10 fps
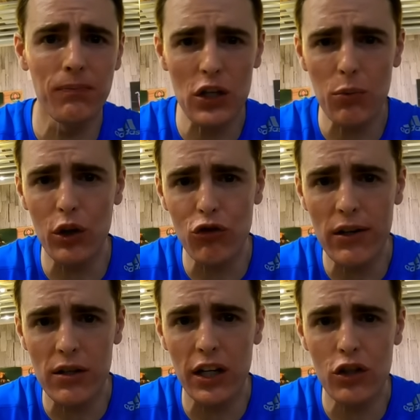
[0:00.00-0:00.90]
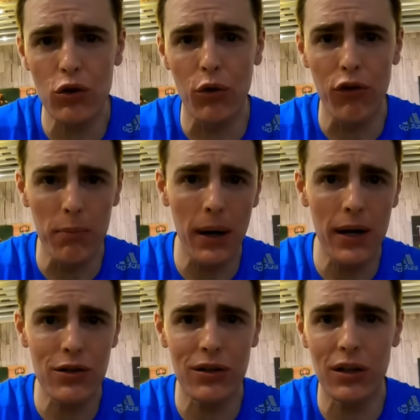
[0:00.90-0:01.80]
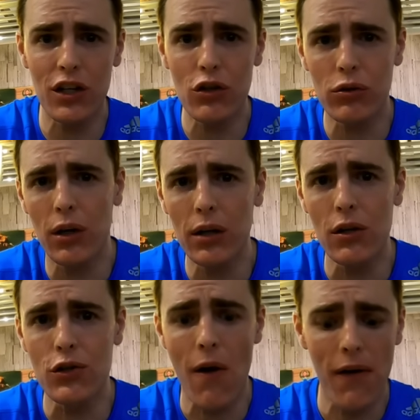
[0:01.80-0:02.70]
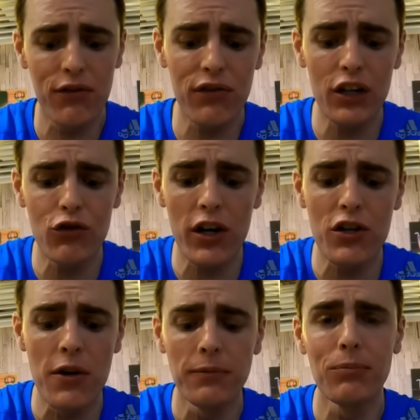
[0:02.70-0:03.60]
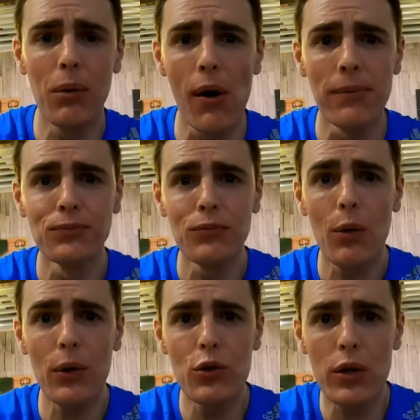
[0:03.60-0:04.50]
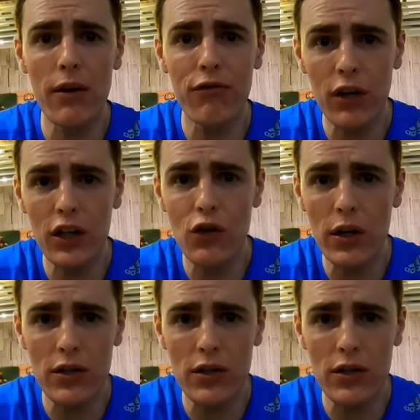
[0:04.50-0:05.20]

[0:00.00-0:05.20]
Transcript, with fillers: That's what it translates to from Bahasa Indonesia to English, fried rice. But when you get fried